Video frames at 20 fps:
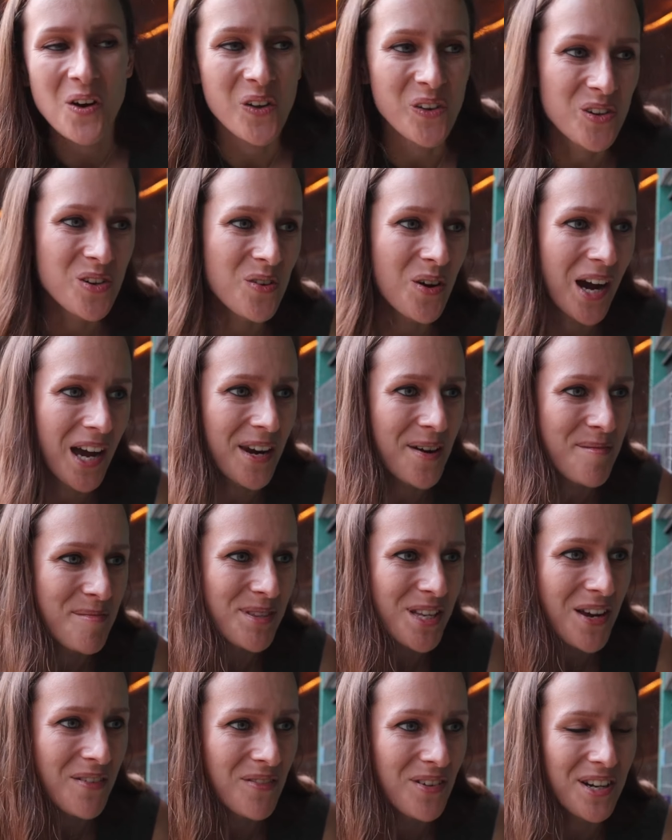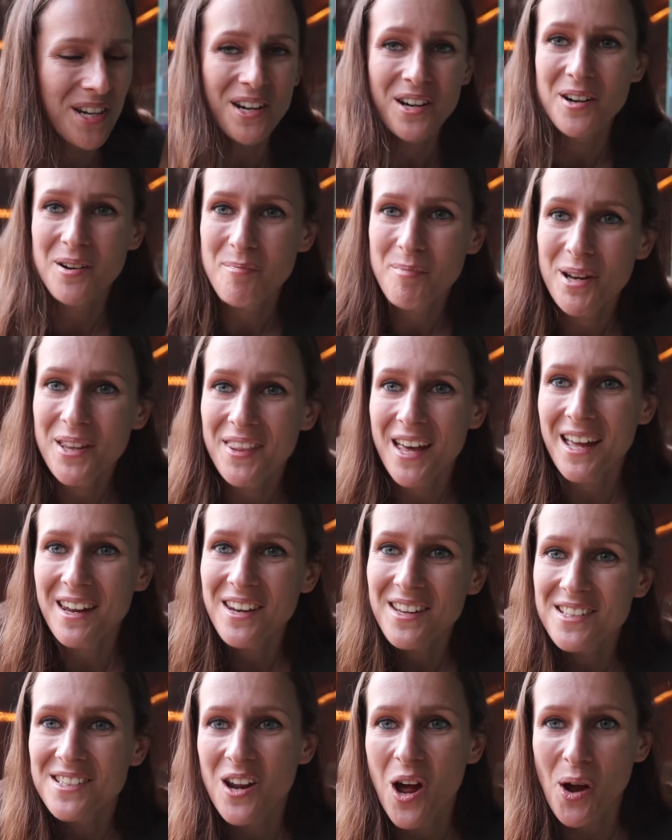all new items every year, but
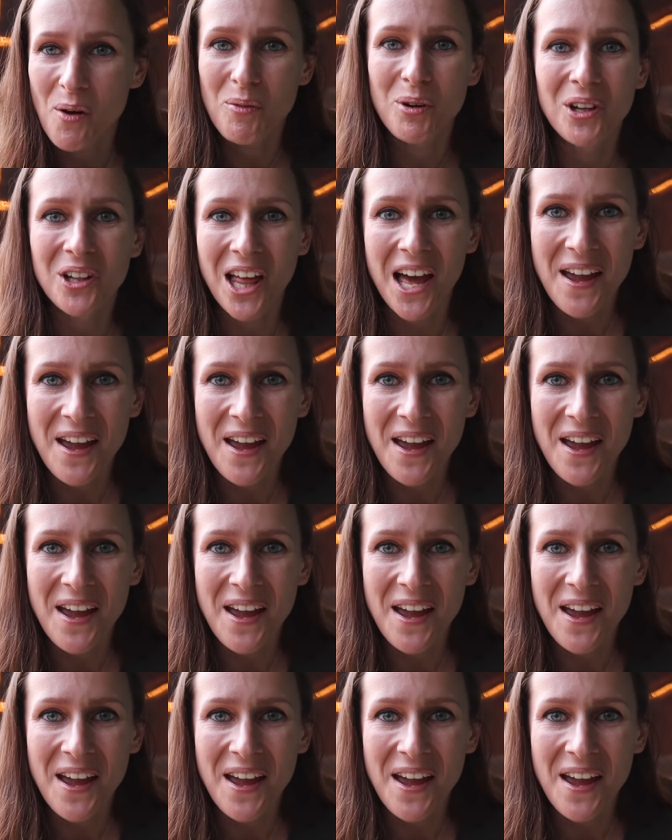that is not real